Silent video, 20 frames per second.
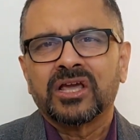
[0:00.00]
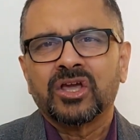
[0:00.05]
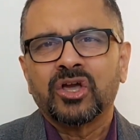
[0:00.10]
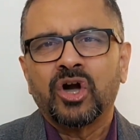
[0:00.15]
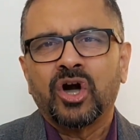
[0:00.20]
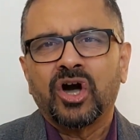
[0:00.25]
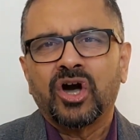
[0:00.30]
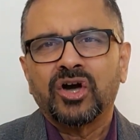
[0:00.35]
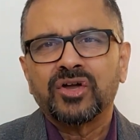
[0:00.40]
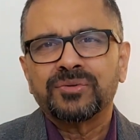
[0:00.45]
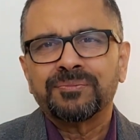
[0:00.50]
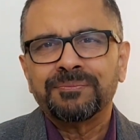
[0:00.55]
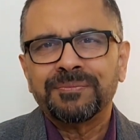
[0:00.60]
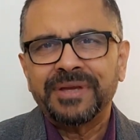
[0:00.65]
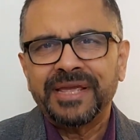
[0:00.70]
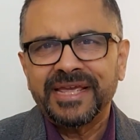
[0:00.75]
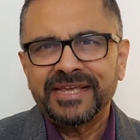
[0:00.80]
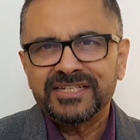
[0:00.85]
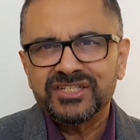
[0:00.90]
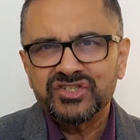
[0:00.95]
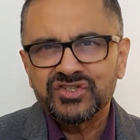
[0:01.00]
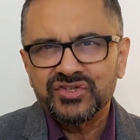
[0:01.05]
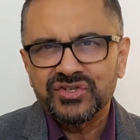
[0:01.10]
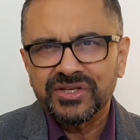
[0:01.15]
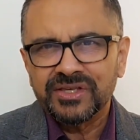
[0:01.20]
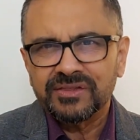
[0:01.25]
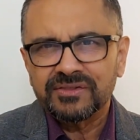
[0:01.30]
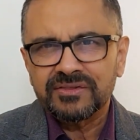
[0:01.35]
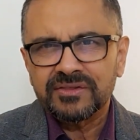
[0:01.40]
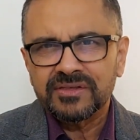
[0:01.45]
God made
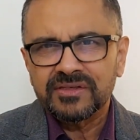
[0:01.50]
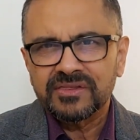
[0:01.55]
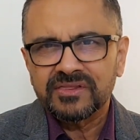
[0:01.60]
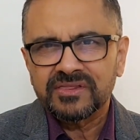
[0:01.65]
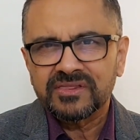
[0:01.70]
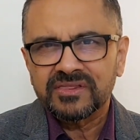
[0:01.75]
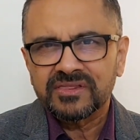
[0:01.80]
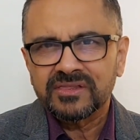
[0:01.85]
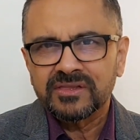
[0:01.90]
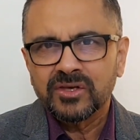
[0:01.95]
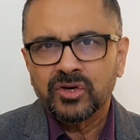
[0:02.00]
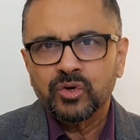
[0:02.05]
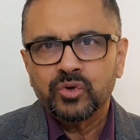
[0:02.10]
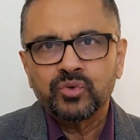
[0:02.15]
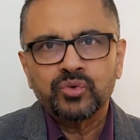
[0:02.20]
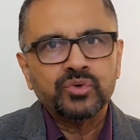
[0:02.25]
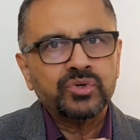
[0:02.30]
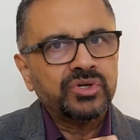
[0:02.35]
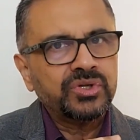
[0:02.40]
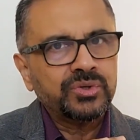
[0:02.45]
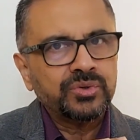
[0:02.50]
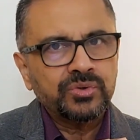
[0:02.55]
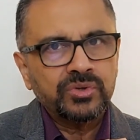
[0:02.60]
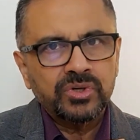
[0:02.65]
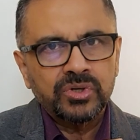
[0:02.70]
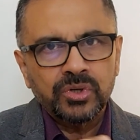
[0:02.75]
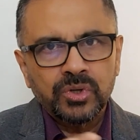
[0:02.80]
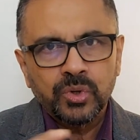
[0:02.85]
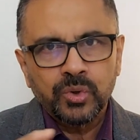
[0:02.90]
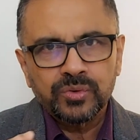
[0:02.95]
Jesus, who knew
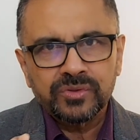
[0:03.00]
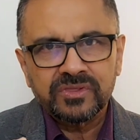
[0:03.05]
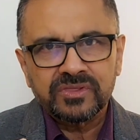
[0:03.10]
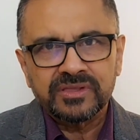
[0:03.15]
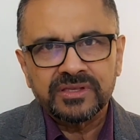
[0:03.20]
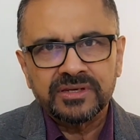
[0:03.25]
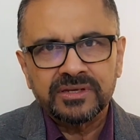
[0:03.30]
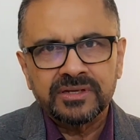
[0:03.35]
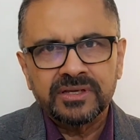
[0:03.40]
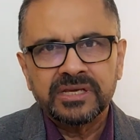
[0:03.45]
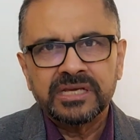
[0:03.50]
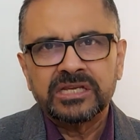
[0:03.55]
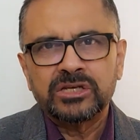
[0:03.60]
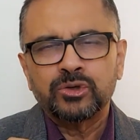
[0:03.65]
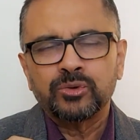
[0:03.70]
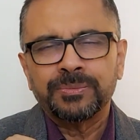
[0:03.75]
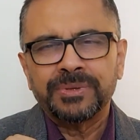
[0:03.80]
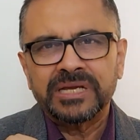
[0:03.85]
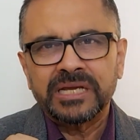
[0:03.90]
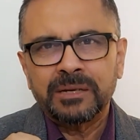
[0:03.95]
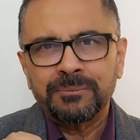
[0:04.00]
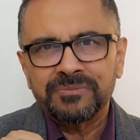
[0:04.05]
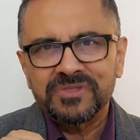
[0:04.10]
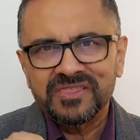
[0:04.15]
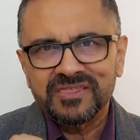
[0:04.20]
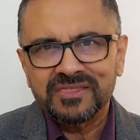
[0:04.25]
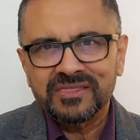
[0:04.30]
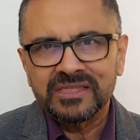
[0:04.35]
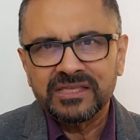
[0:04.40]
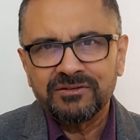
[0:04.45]
no sin, to become
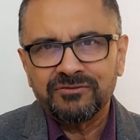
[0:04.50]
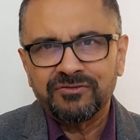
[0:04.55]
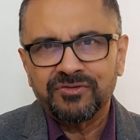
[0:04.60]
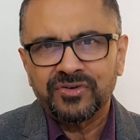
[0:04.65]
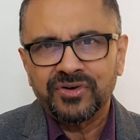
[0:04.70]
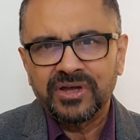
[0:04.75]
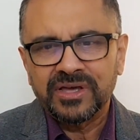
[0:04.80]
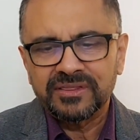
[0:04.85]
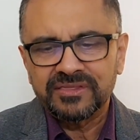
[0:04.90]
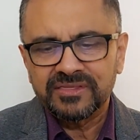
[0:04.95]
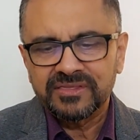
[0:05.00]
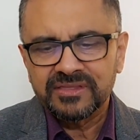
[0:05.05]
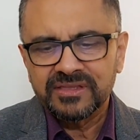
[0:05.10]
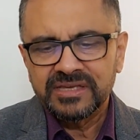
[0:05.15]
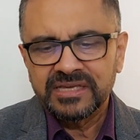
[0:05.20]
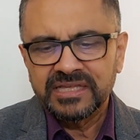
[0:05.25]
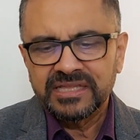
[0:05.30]
sin for us,